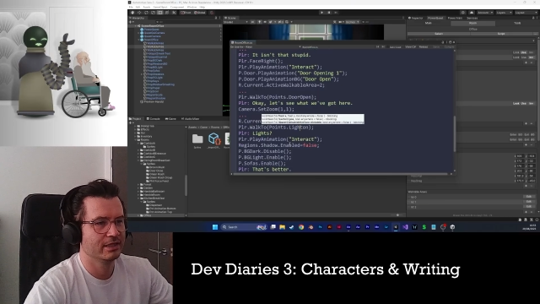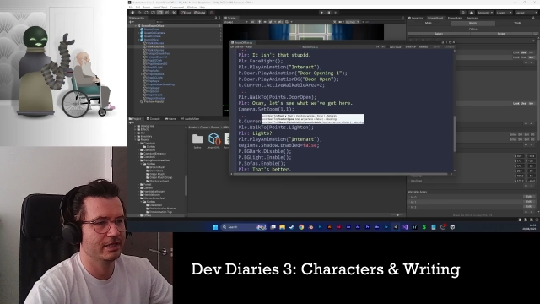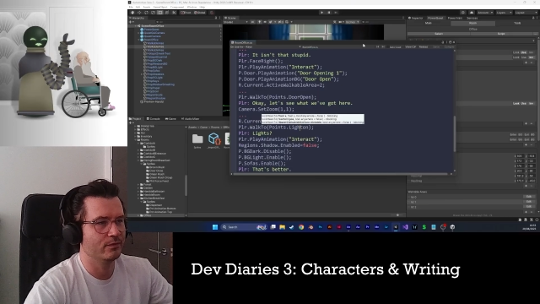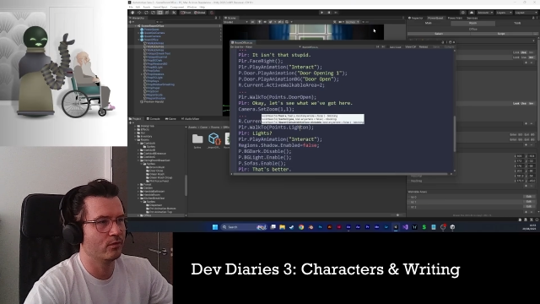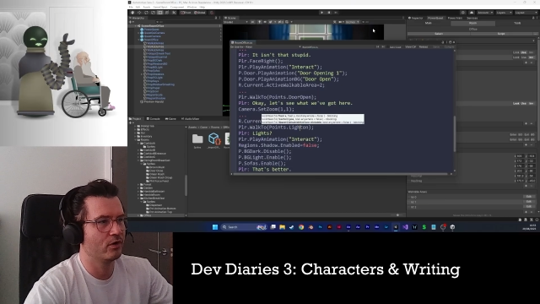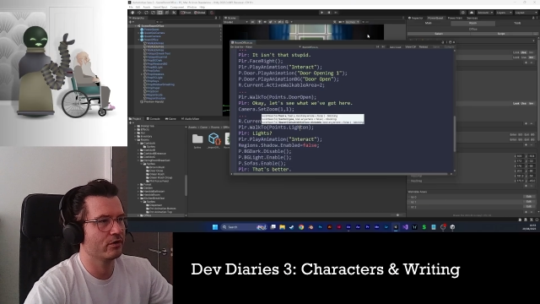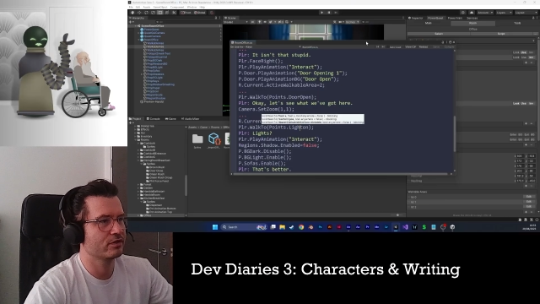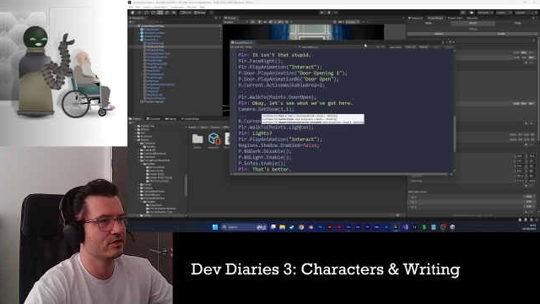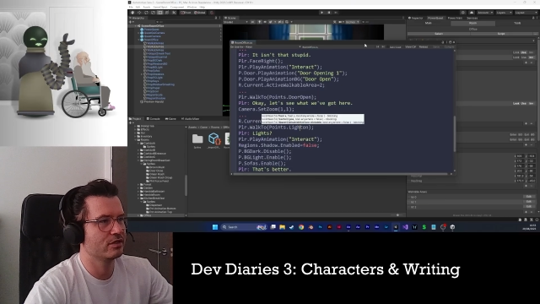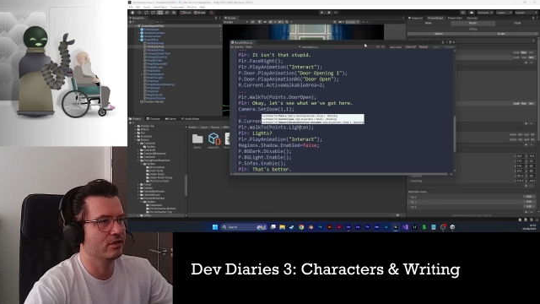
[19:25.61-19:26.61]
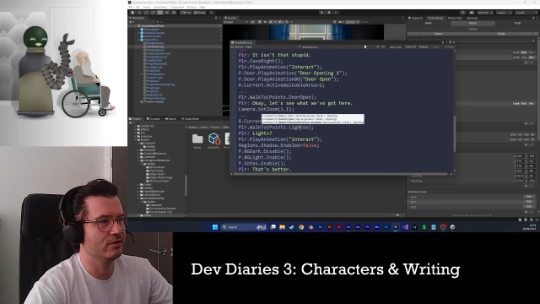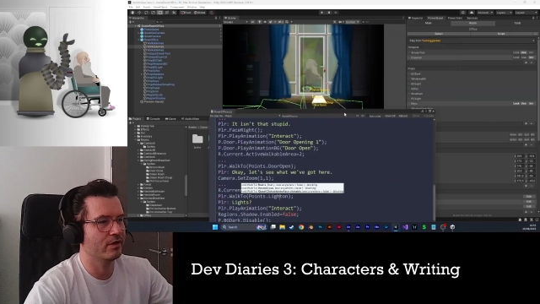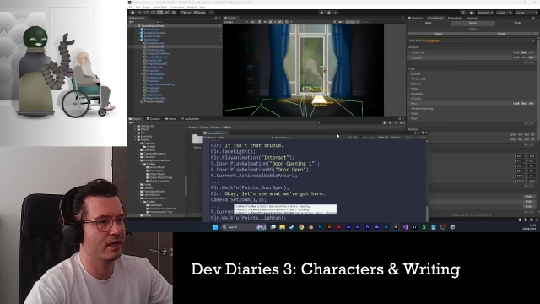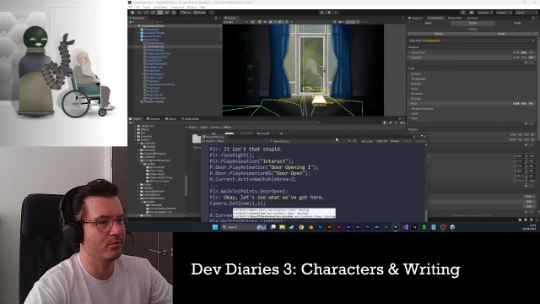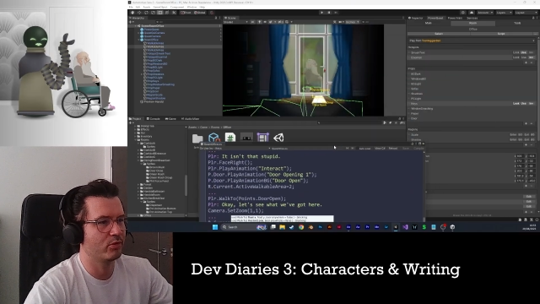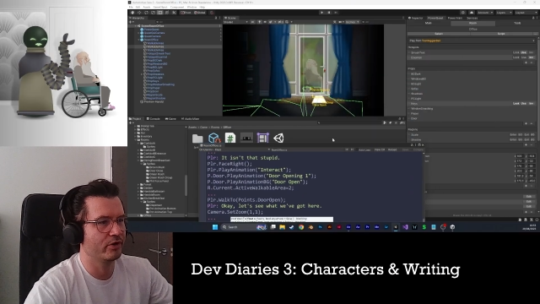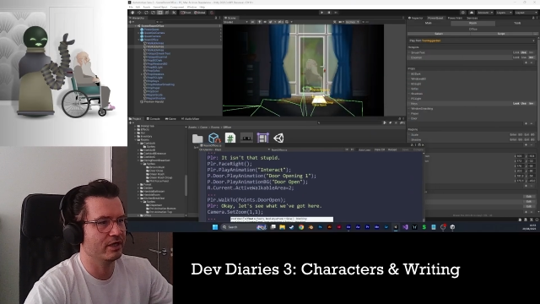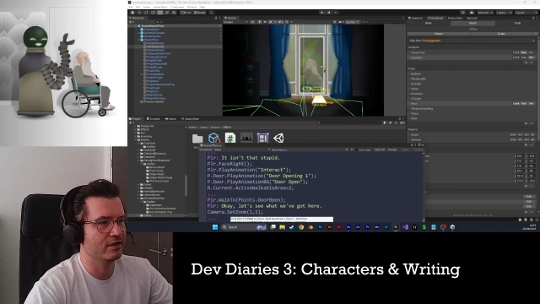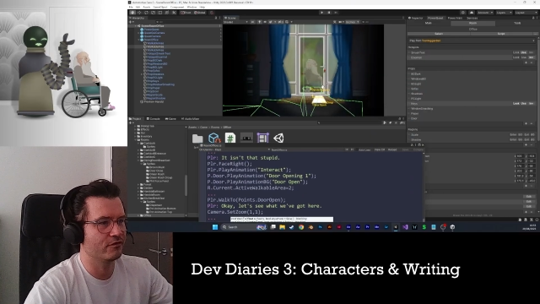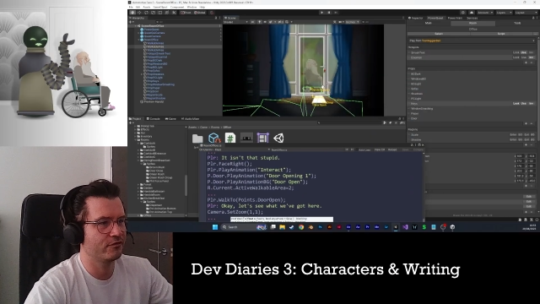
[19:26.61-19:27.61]
He walks to a
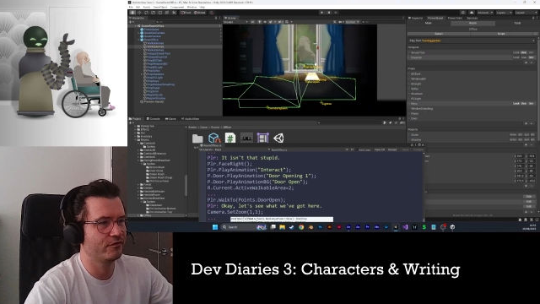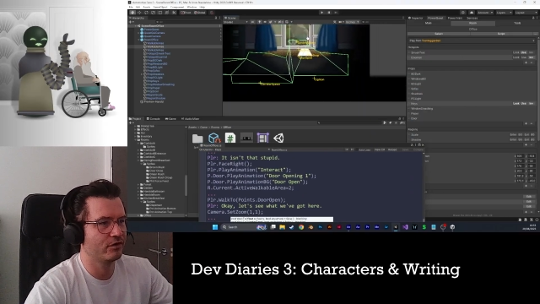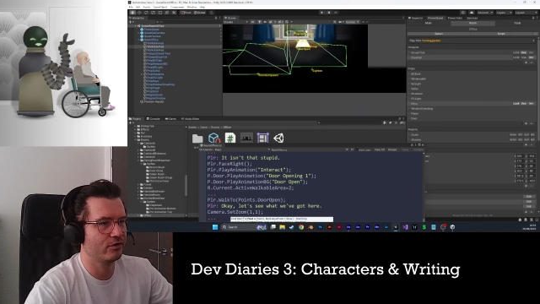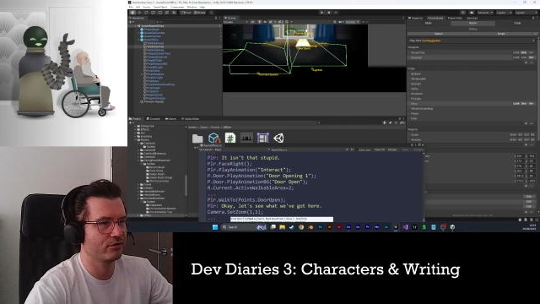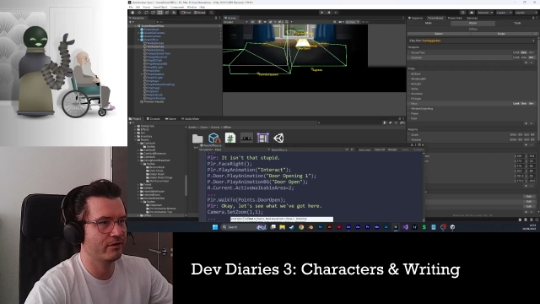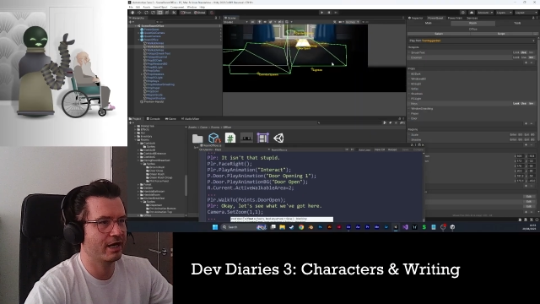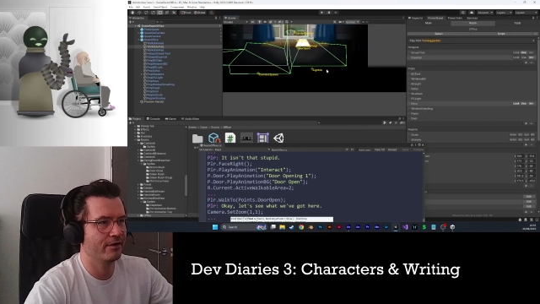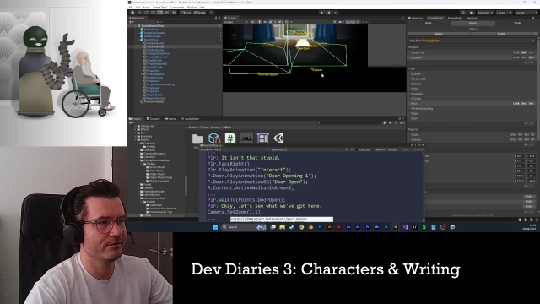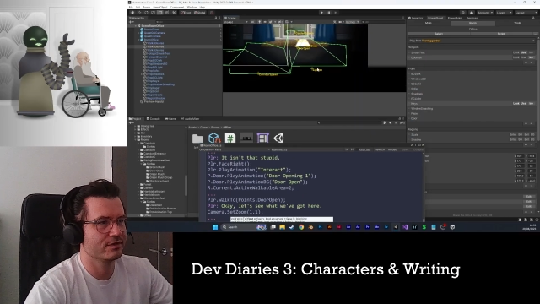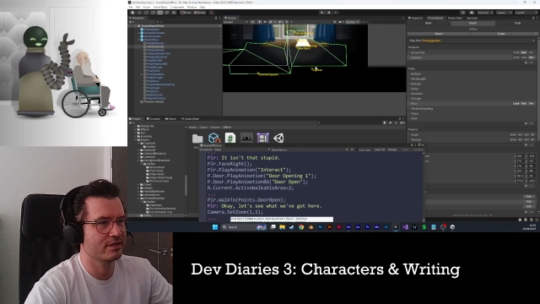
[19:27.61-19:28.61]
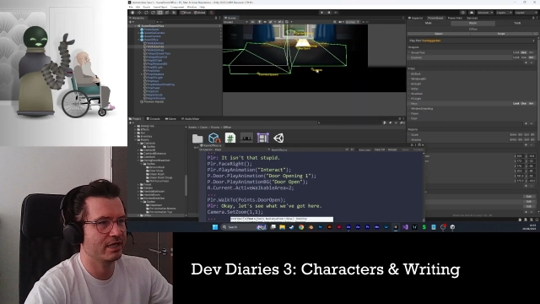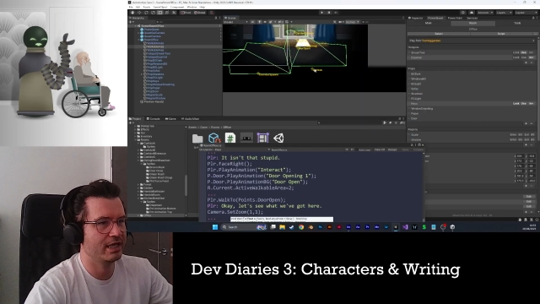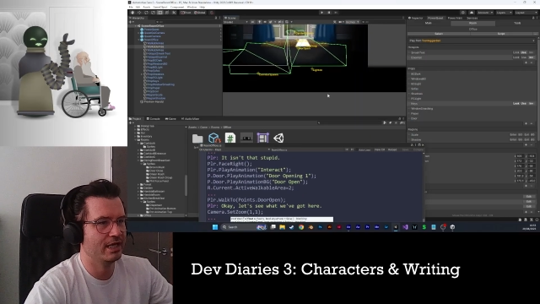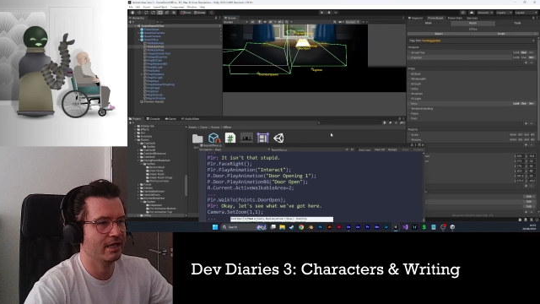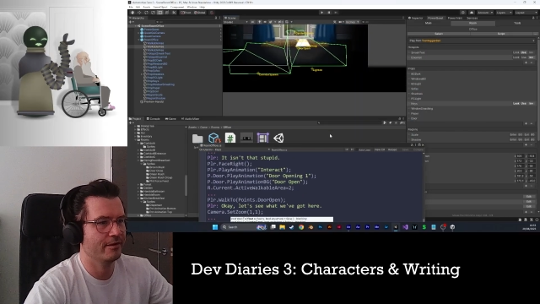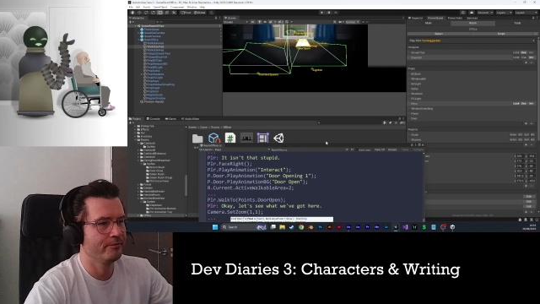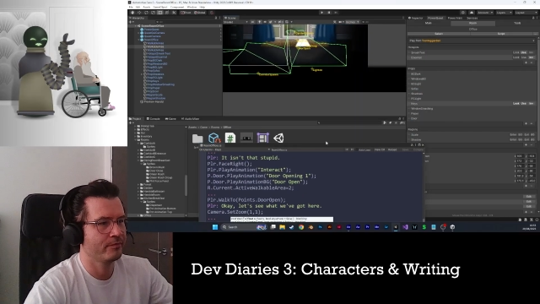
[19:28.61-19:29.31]
point in the foreground here,